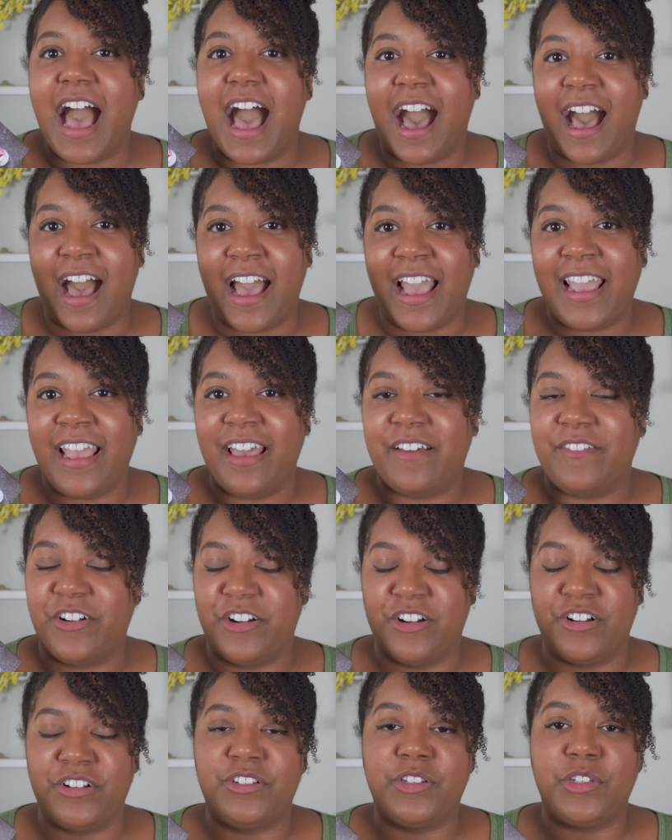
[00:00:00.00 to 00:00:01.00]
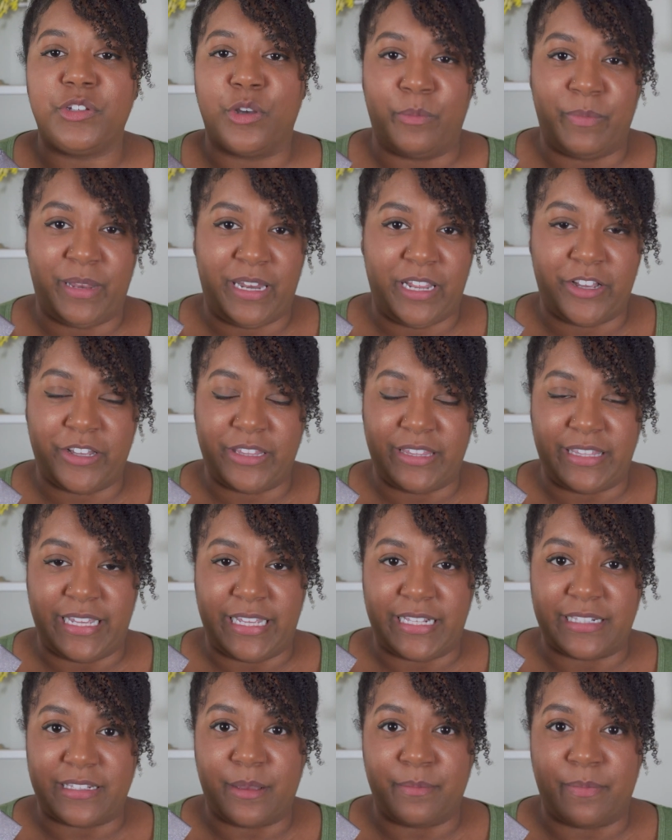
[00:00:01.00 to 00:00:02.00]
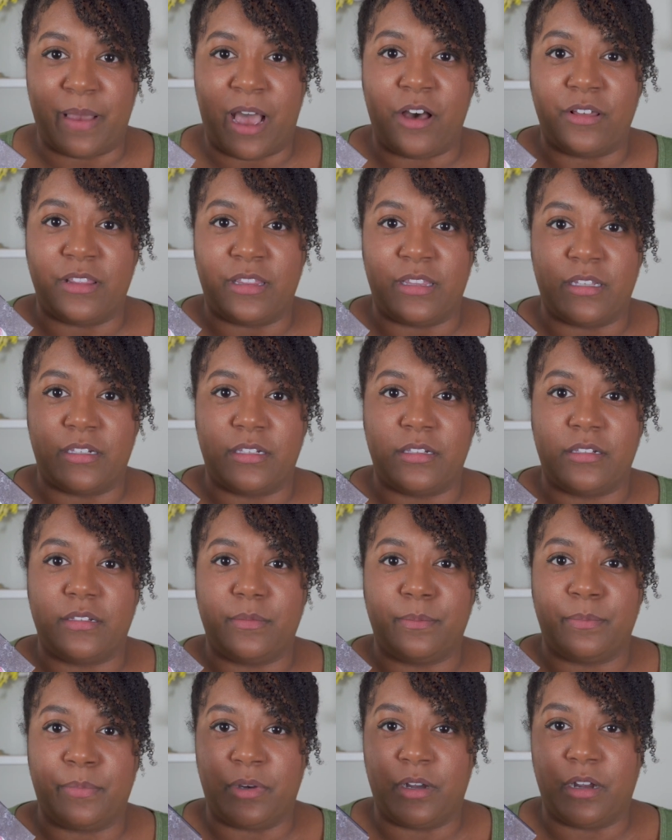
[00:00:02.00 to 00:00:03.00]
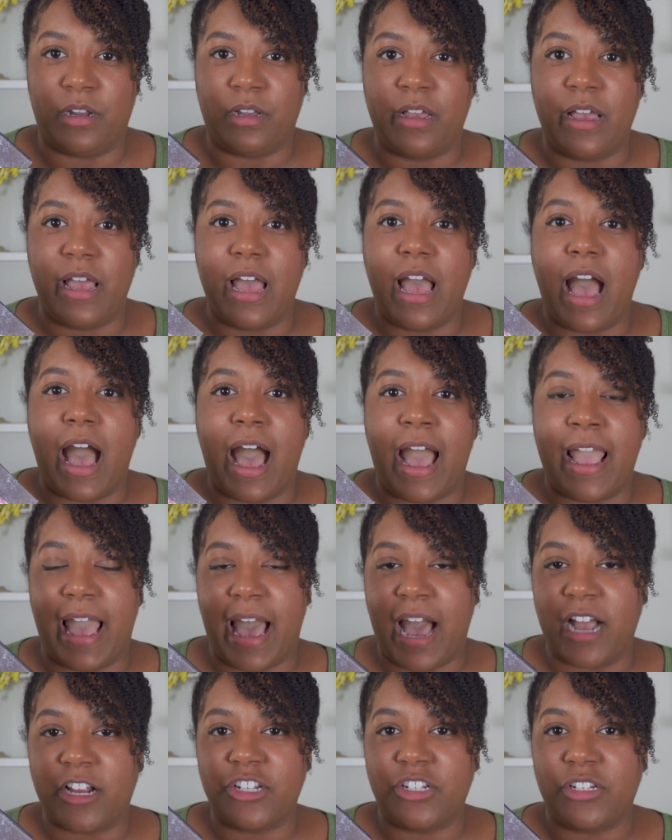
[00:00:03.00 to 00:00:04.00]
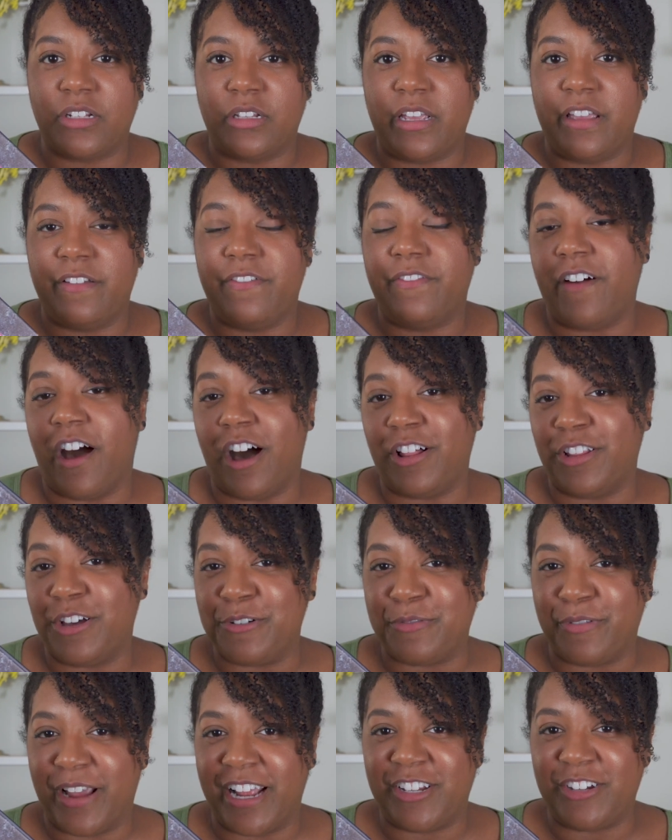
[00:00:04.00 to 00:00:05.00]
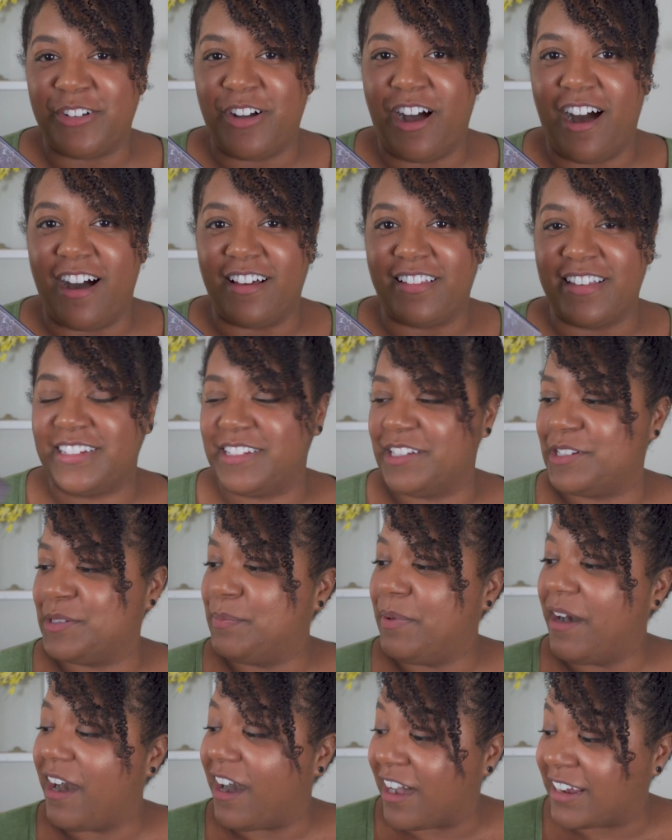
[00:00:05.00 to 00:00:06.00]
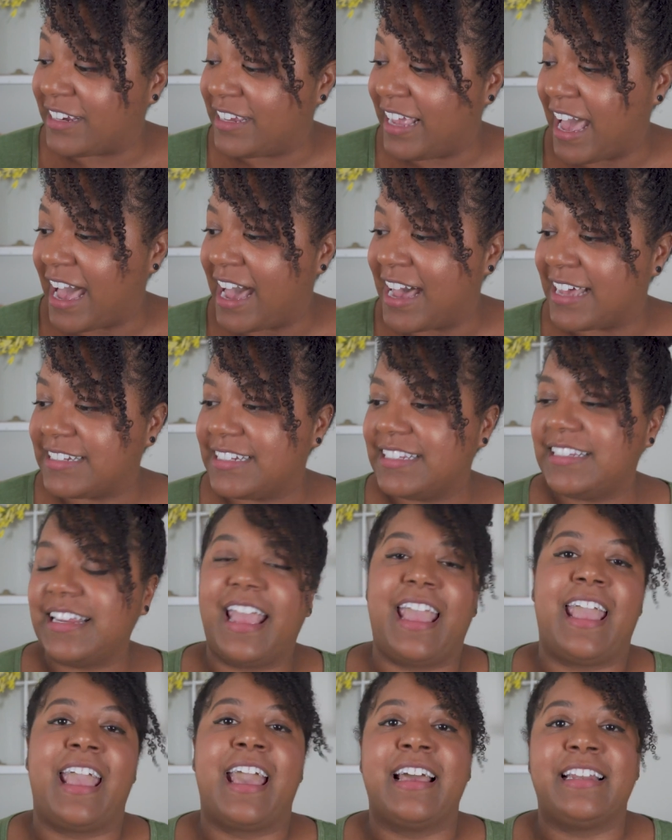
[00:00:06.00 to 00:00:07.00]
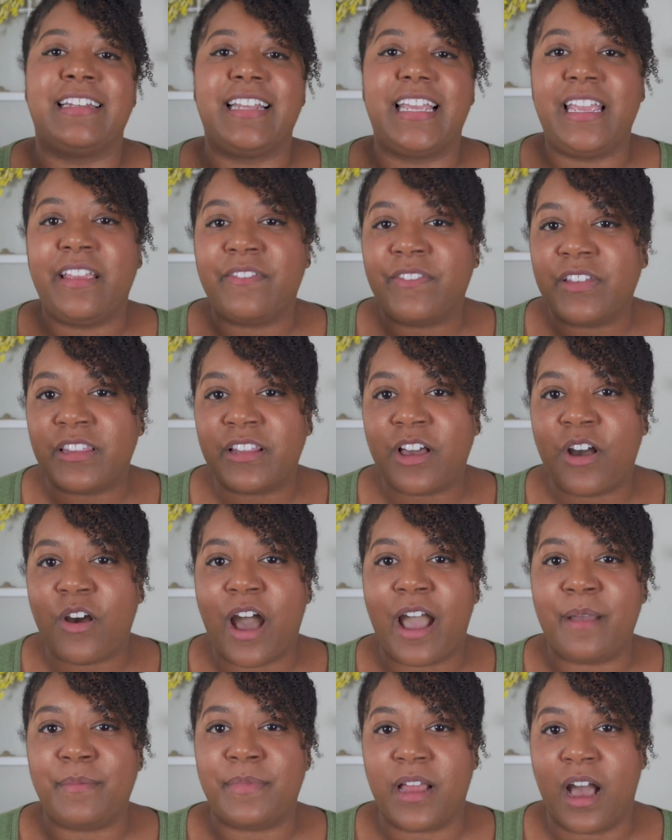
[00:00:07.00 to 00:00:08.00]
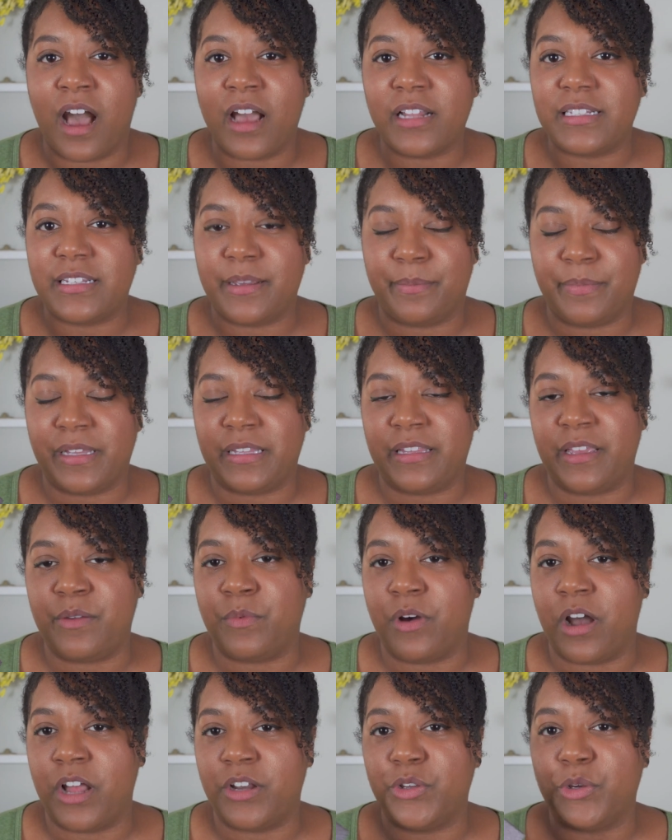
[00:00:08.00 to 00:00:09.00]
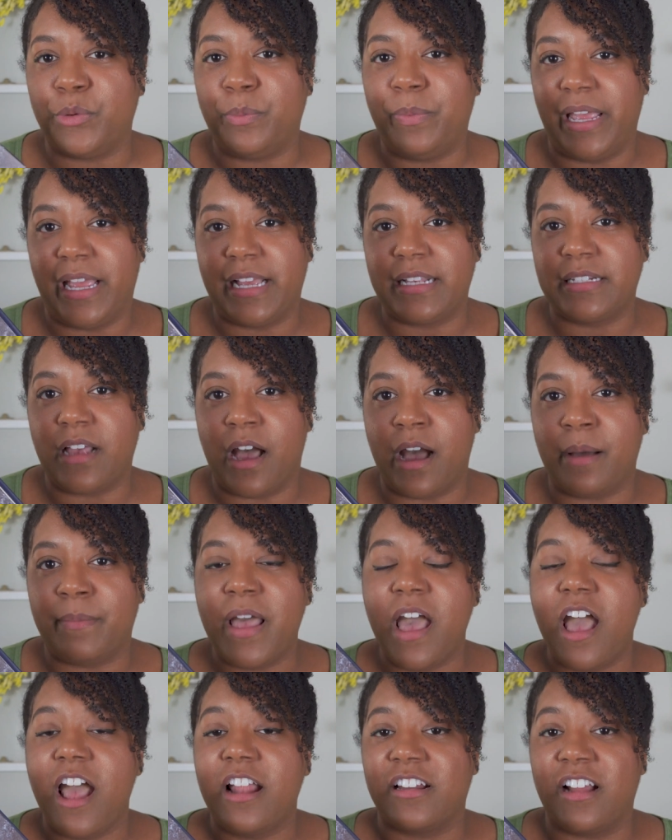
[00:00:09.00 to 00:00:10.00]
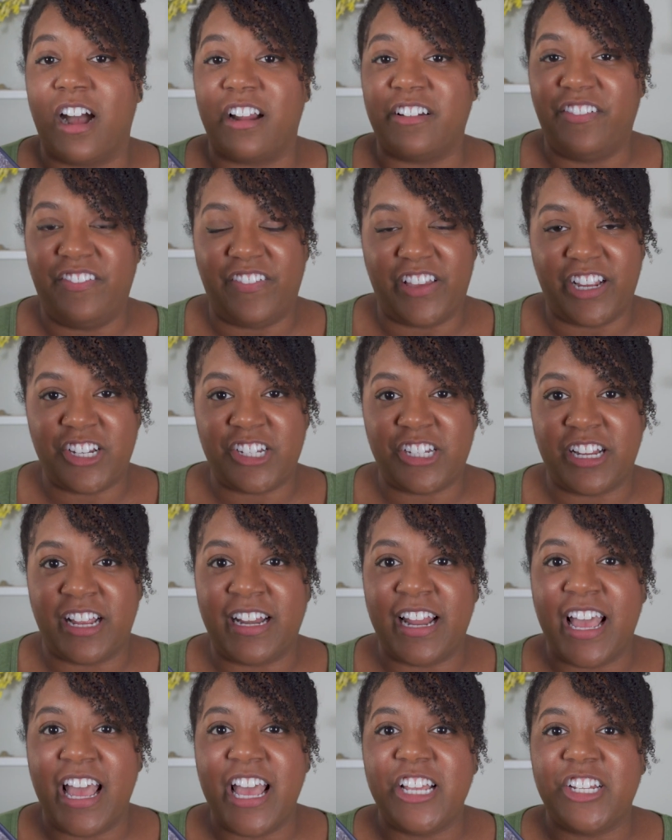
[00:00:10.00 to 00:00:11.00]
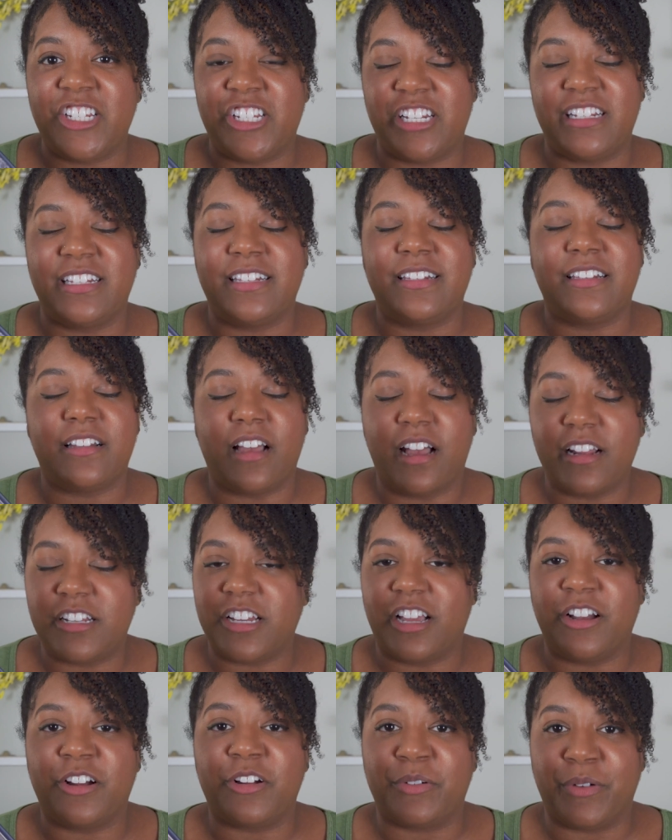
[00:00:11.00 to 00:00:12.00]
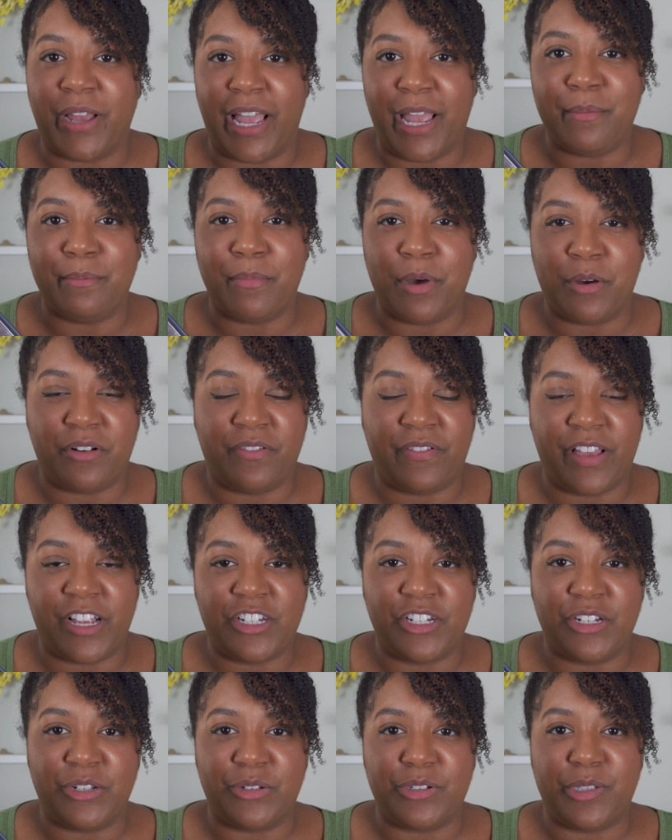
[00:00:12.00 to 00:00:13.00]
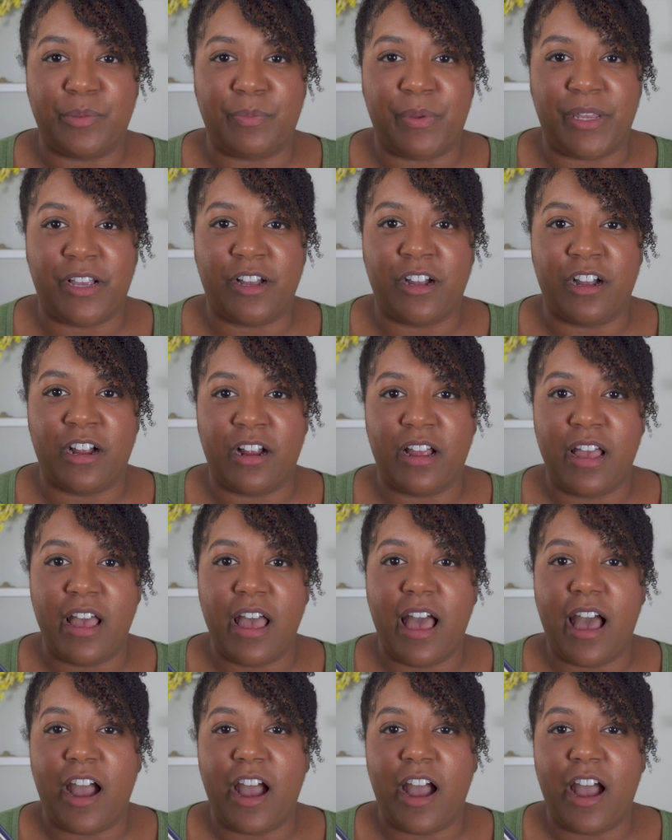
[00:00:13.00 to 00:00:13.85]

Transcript: I have heard so many good things about this book. I actually follow Rachel Hollis's podcast, and even though I'm not typically one who picks up nonfiction, she's such a great motivational speaker.